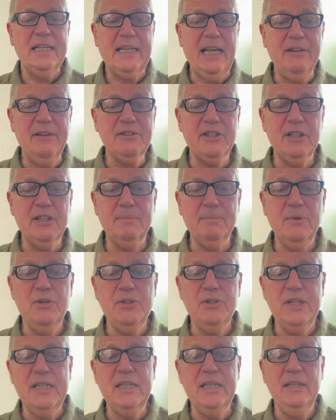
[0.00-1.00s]
Councillor
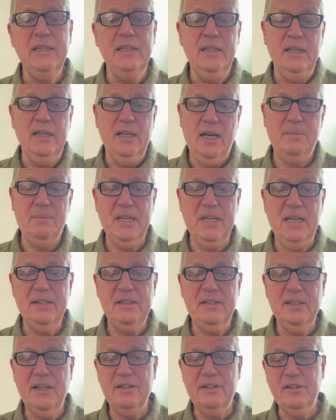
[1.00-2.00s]
Moody
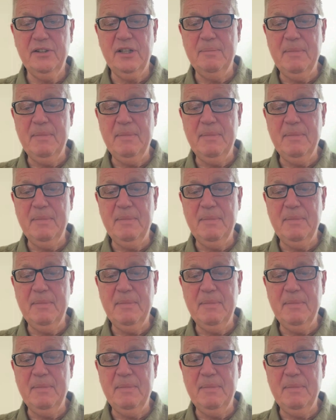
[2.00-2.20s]
updated us on